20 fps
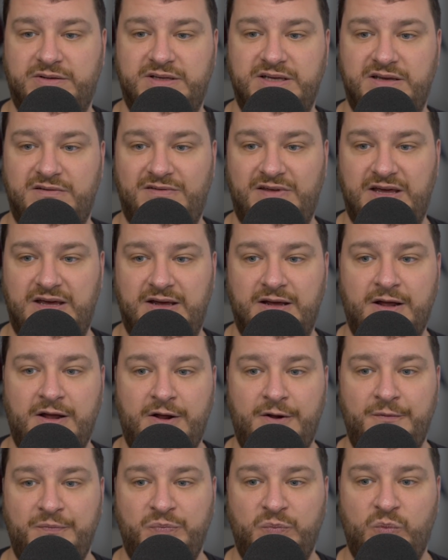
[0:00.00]
TV,
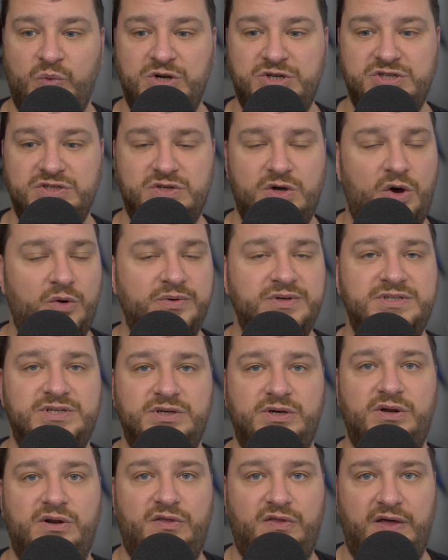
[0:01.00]
which is always a
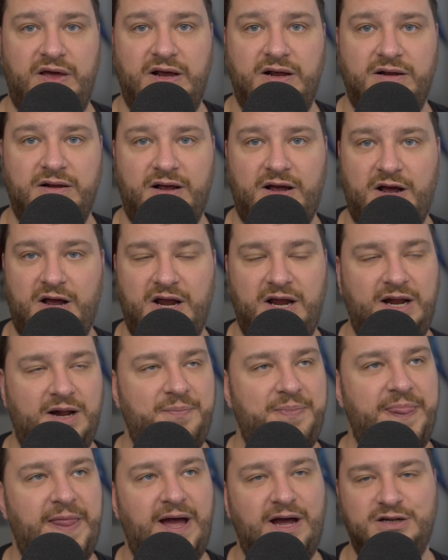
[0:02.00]
good thing. And
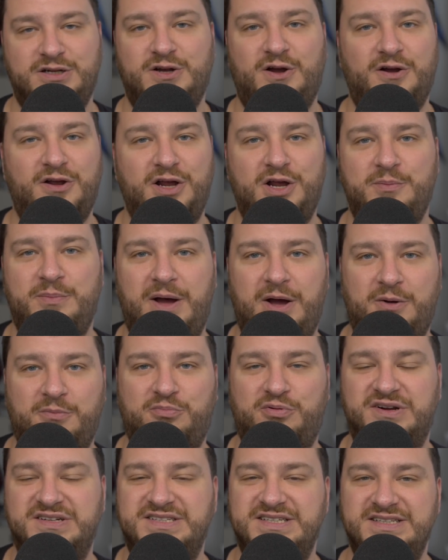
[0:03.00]
I'm not talking about
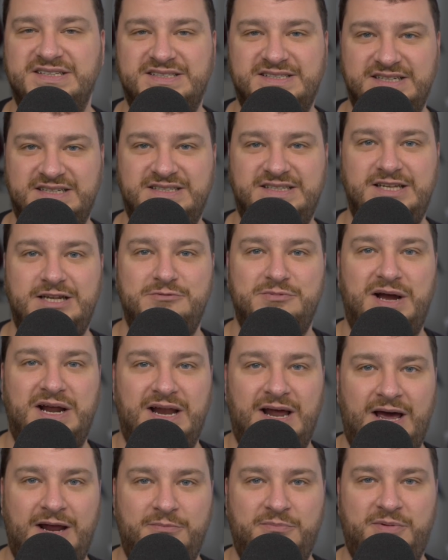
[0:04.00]
pressing the 16:9